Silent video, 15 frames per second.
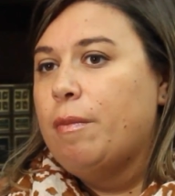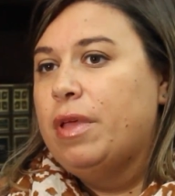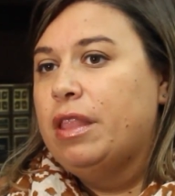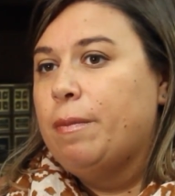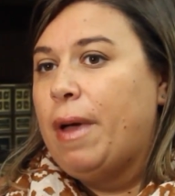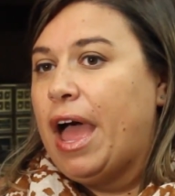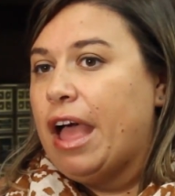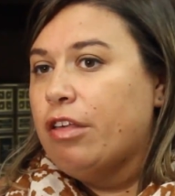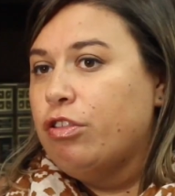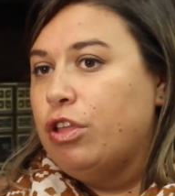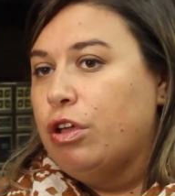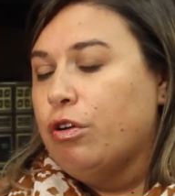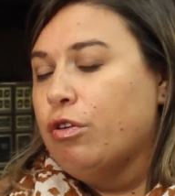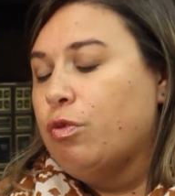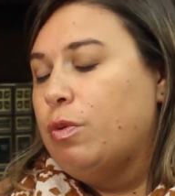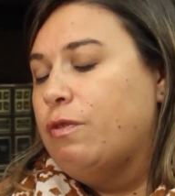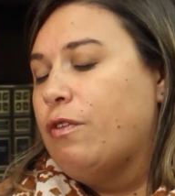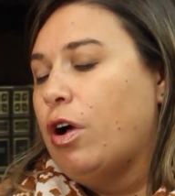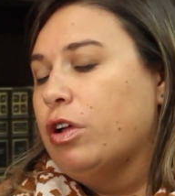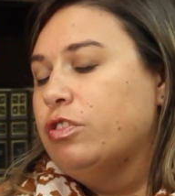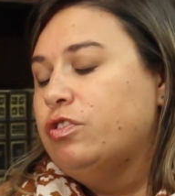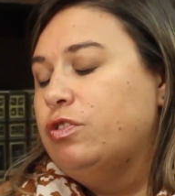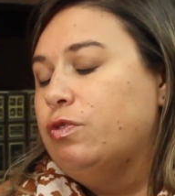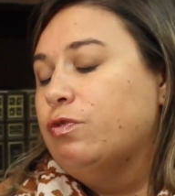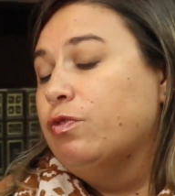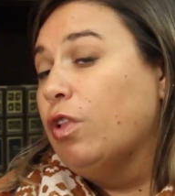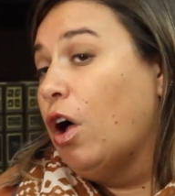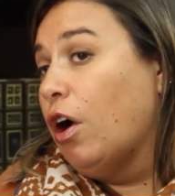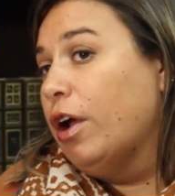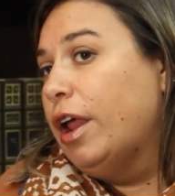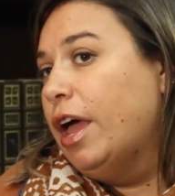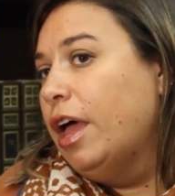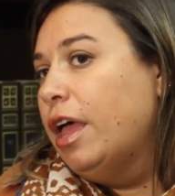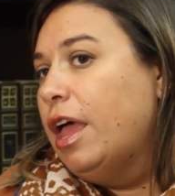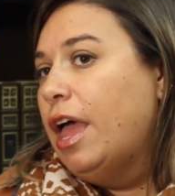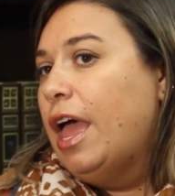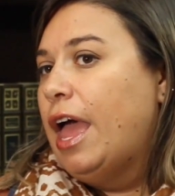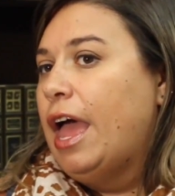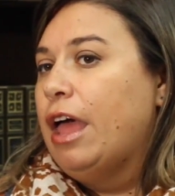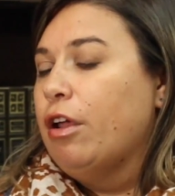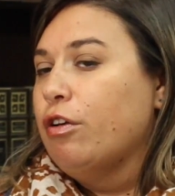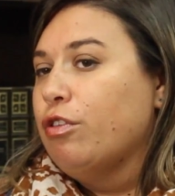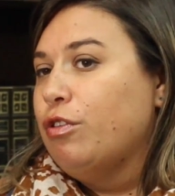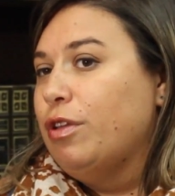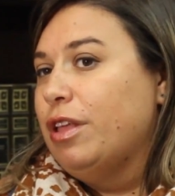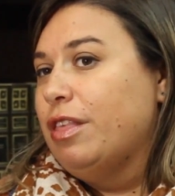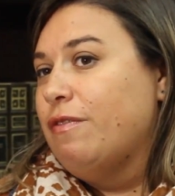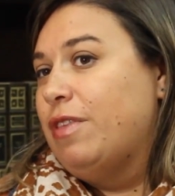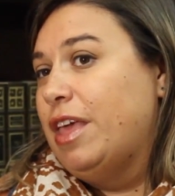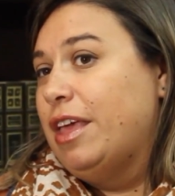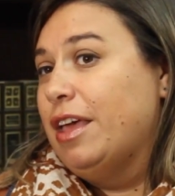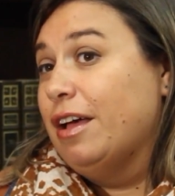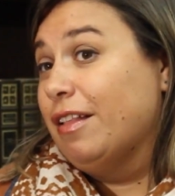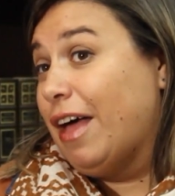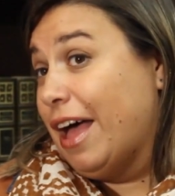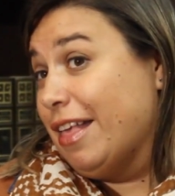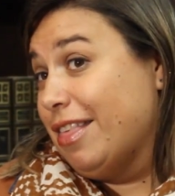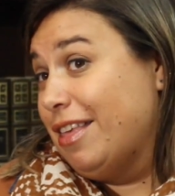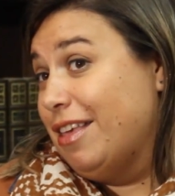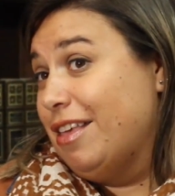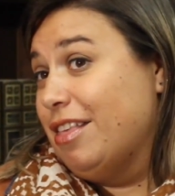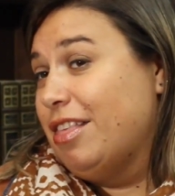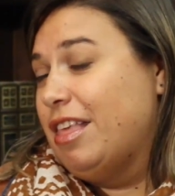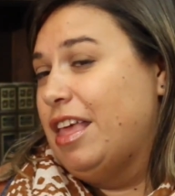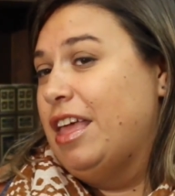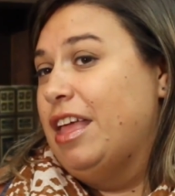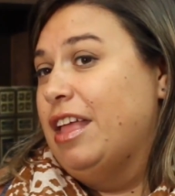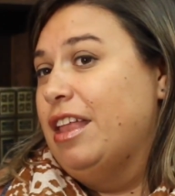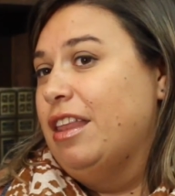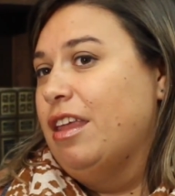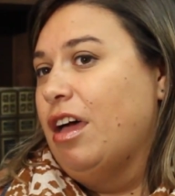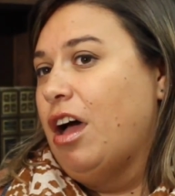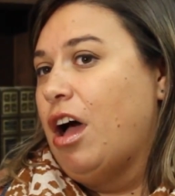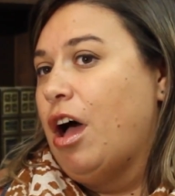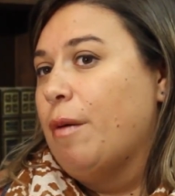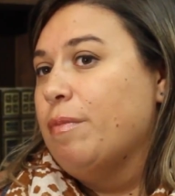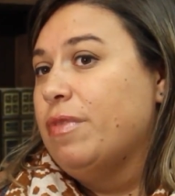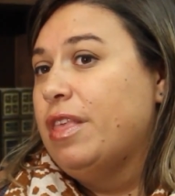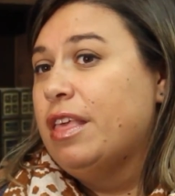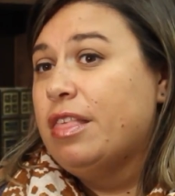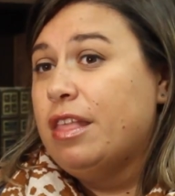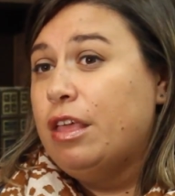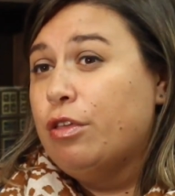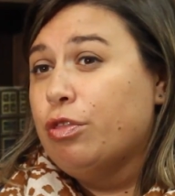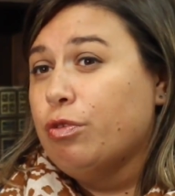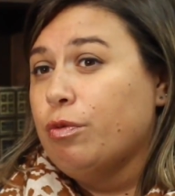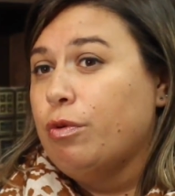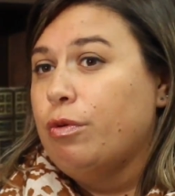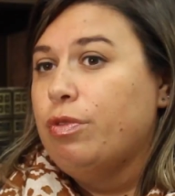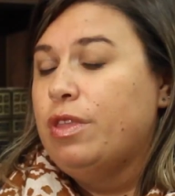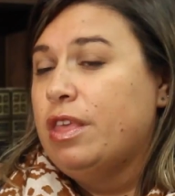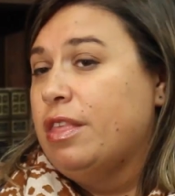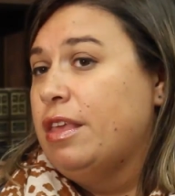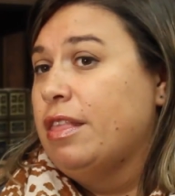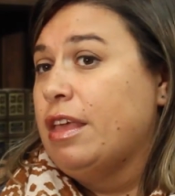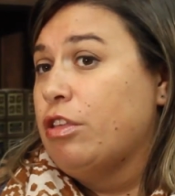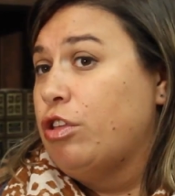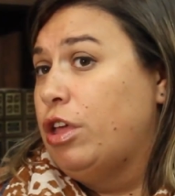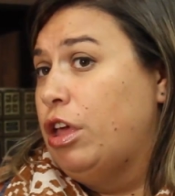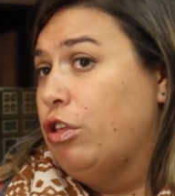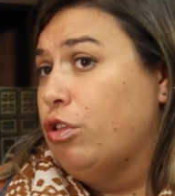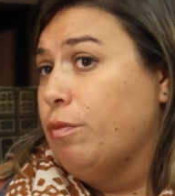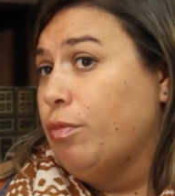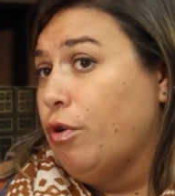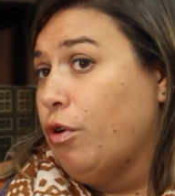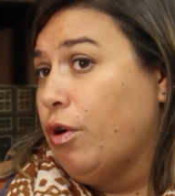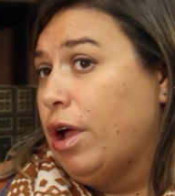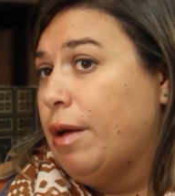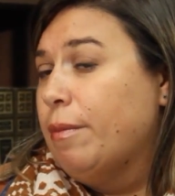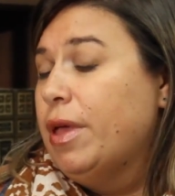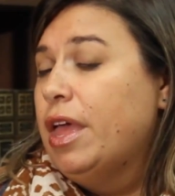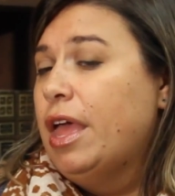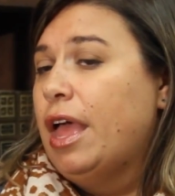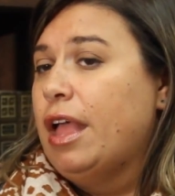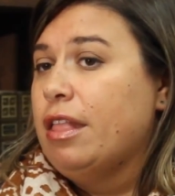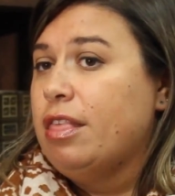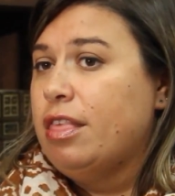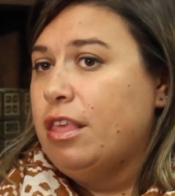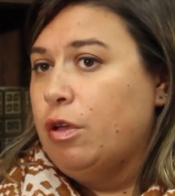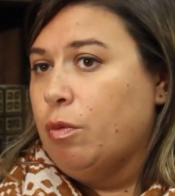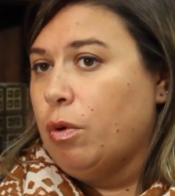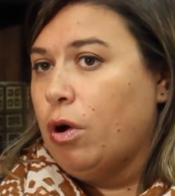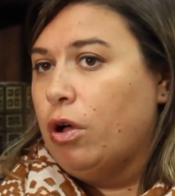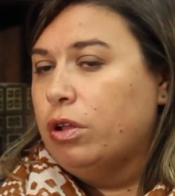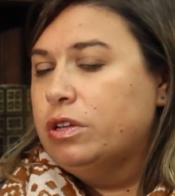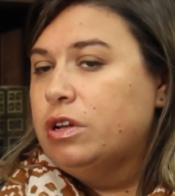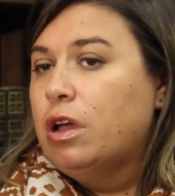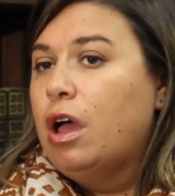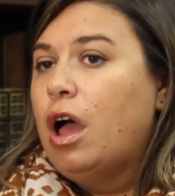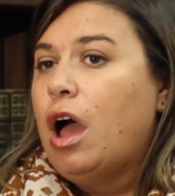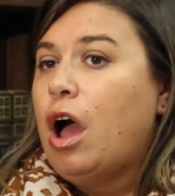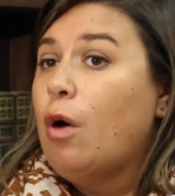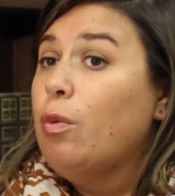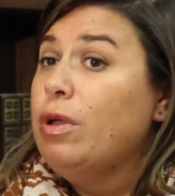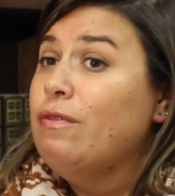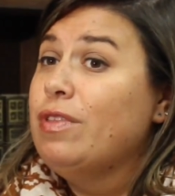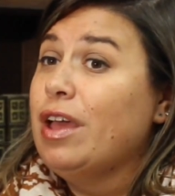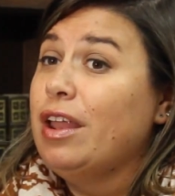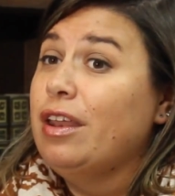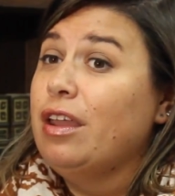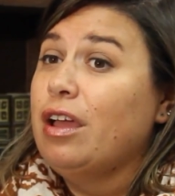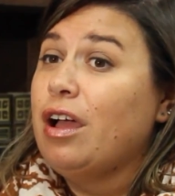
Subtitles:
In the past years, we've gone to Florida, and our students have taken classes in Disney through Disney's education program and SeaWorld. We've done